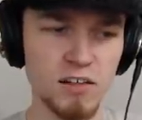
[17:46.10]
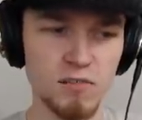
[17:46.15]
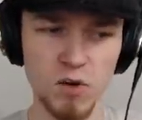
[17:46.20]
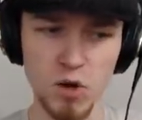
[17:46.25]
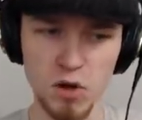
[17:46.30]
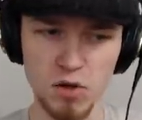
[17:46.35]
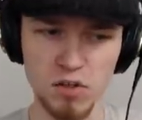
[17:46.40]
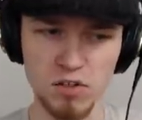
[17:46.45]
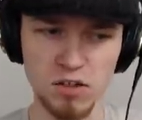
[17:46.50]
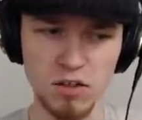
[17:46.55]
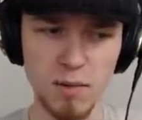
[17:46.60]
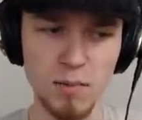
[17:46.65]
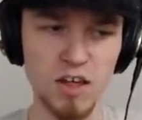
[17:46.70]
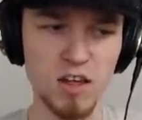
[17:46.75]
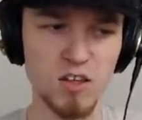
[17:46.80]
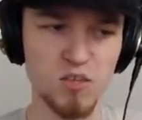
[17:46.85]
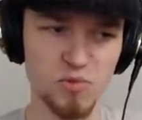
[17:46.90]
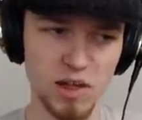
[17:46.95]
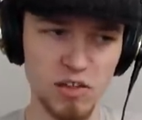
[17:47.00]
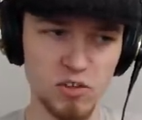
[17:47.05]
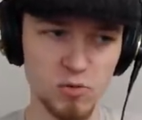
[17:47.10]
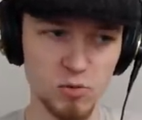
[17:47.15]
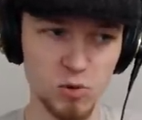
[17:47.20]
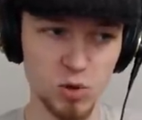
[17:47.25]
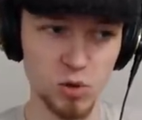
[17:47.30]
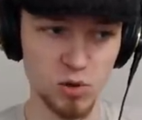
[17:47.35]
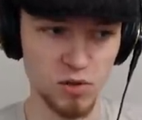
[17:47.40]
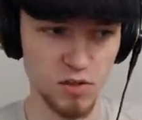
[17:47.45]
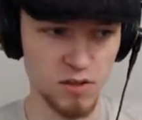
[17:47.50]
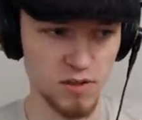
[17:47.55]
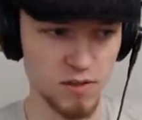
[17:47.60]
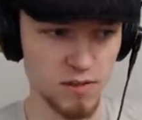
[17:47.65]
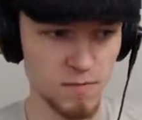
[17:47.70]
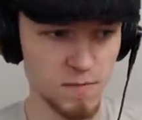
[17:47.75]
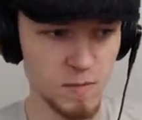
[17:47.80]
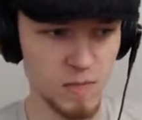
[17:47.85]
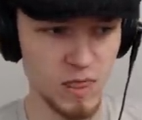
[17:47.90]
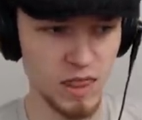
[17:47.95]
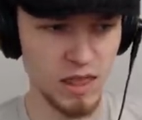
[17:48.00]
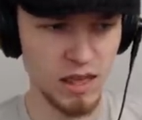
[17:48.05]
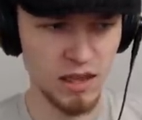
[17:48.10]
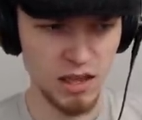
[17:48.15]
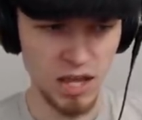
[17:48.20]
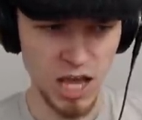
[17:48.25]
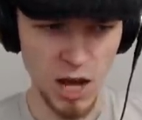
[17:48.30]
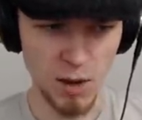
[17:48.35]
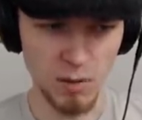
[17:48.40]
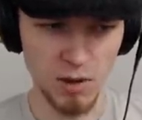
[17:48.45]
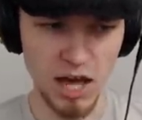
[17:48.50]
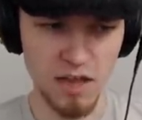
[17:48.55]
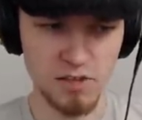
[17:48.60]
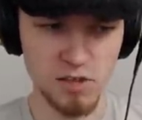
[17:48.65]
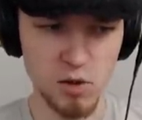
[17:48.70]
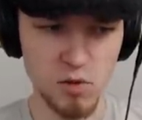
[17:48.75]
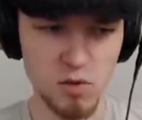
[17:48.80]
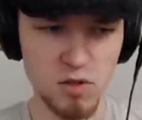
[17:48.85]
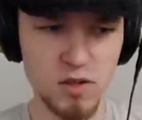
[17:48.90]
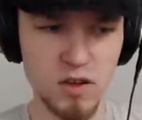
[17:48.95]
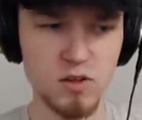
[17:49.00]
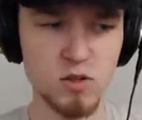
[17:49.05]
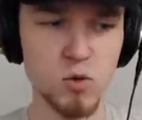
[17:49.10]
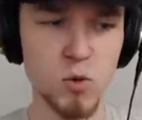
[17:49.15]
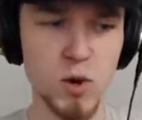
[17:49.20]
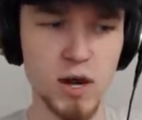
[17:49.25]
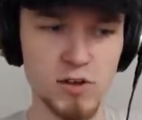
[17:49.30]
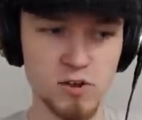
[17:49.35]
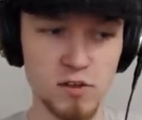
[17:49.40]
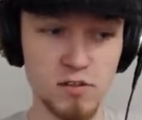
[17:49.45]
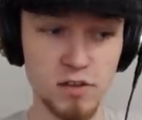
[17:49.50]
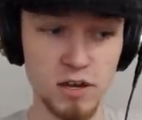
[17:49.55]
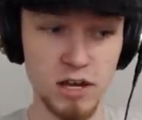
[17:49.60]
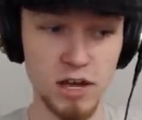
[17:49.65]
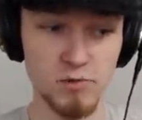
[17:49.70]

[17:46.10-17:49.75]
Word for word: First, let me explain the rules. I will ask you six questions and